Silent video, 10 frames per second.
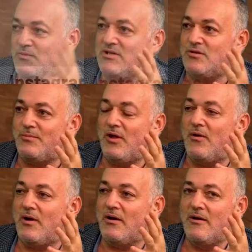
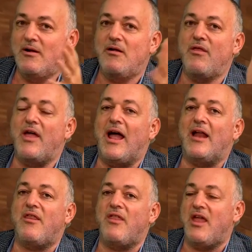whistleblower,
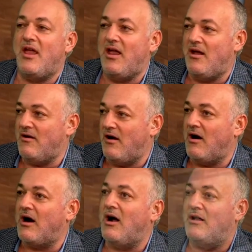that there
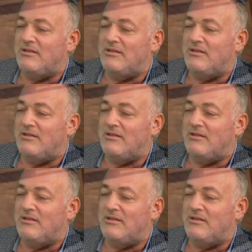are a